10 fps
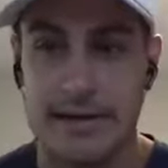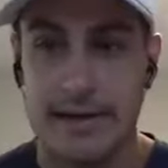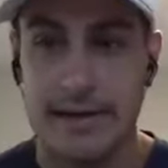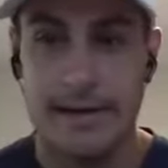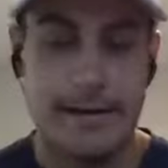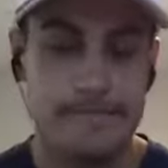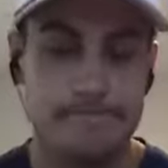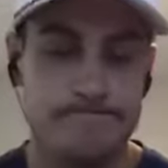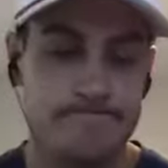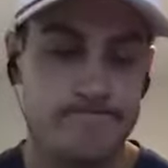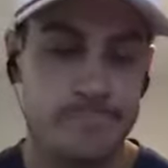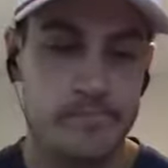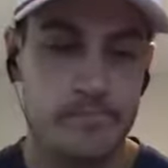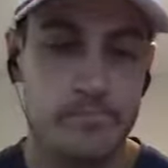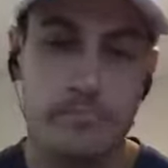Um,
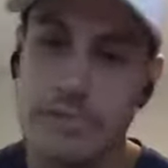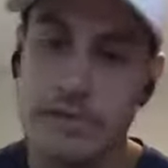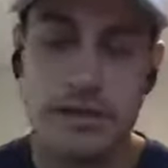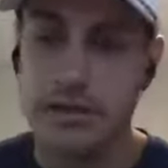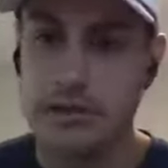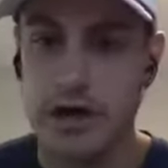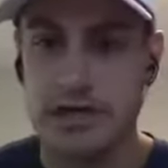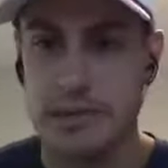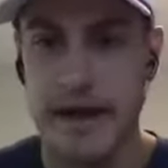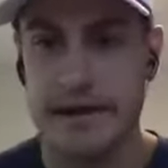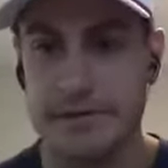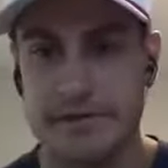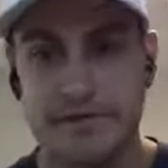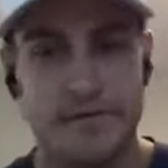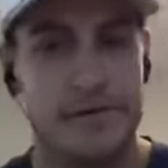Instruction
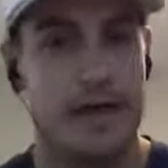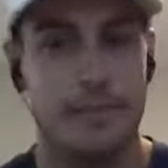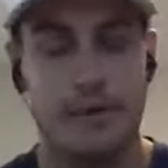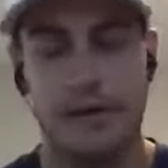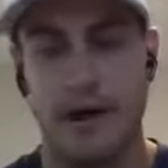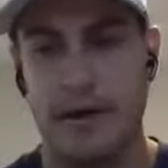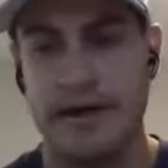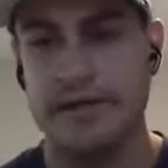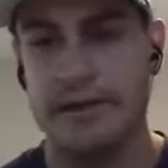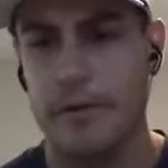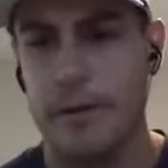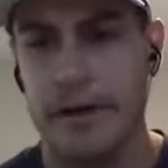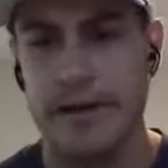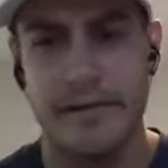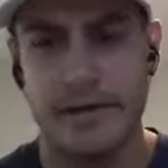manuals for like building automation
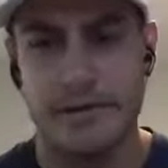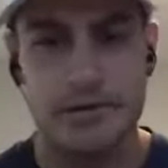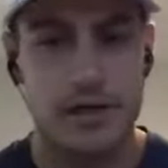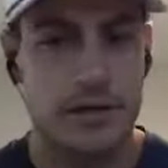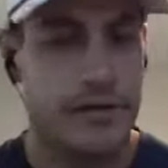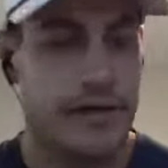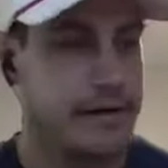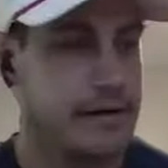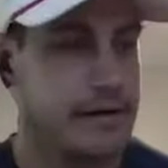equipment. Those were still in there.